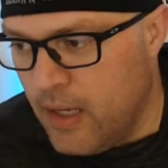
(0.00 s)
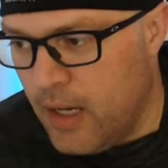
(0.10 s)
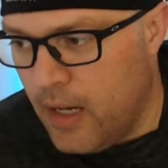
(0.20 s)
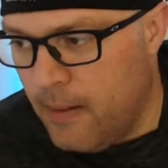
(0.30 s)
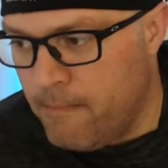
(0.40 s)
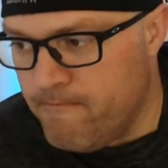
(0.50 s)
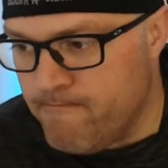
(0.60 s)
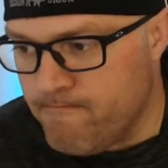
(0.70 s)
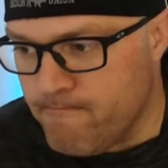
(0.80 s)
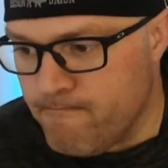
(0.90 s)

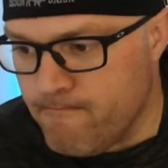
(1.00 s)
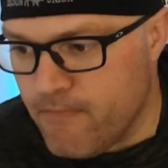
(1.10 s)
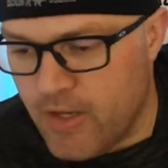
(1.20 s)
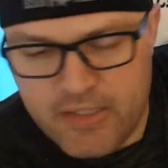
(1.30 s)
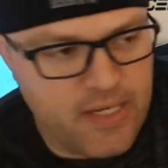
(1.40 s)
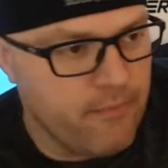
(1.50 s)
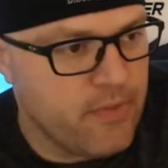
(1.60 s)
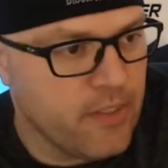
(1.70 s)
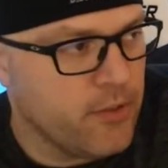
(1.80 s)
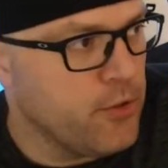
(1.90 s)

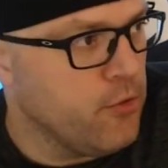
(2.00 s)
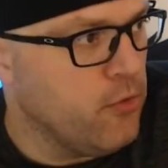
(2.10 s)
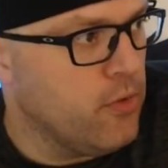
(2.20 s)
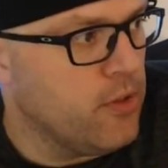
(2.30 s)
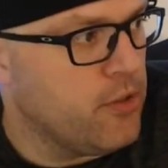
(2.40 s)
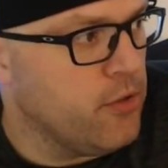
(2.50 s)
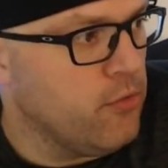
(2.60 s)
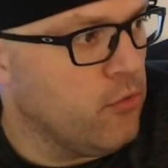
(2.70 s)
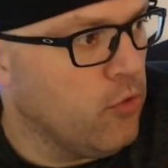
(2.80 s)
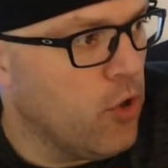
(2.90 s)
Attempting to
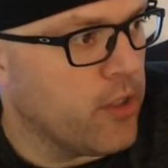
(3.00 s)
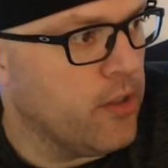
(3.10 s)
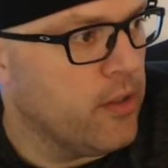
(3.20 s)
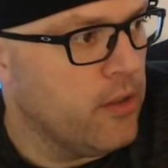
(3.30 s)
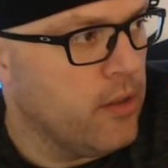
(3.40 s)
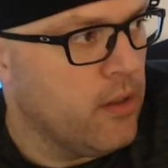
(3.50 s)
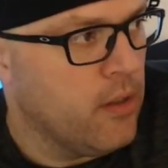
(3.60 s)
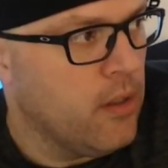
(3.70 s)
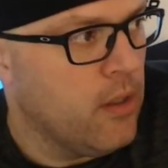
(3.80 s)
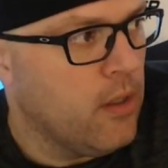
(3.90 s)
look
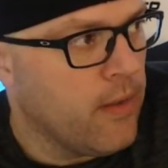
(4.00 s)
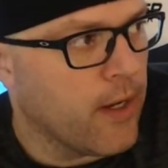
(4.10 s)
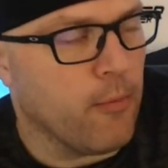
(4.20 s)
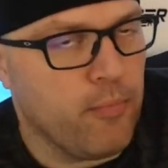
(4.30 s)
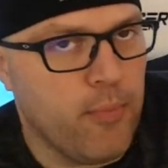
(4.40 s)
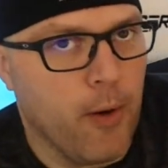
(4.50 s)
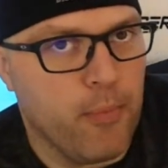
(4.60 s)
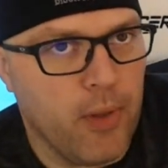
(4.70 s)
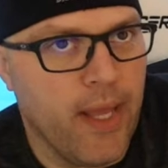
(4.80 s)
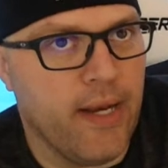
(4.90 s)
like
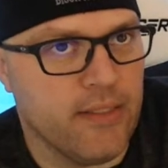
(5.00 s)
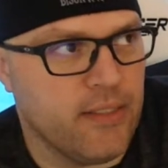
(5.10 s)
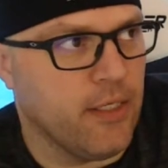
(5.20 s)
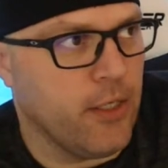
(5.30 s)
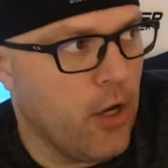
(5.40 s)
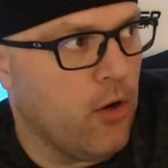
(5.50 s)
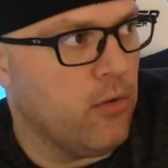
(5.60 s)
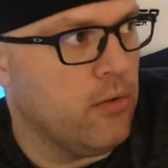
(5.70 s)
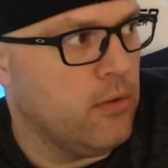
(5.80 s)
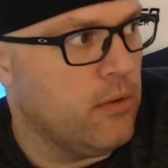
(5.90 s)
our plan is to
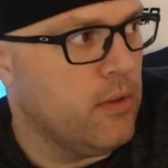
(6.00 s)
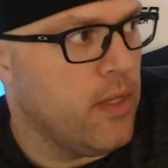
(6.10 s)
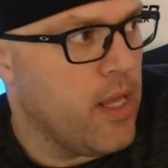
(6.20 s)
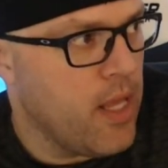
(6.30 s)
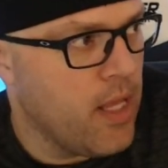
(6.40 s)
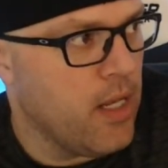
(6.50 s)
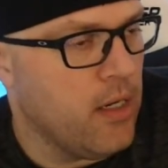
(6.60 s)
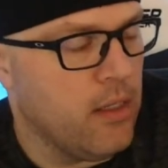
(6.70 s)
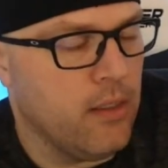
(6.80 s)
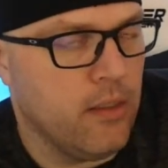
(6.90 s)
go
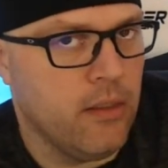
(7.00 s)
in